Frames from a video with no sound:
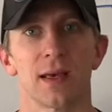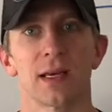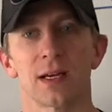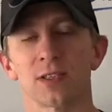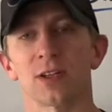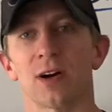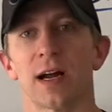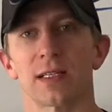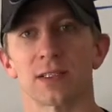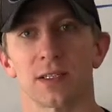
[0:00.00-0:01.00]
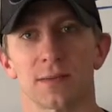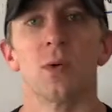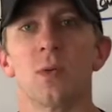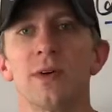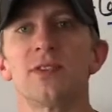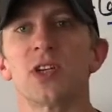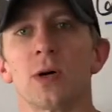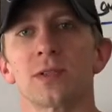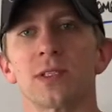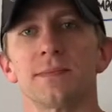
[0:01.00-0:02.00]
Here's our answer. We've
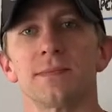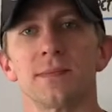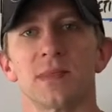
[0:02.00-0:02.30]
chosen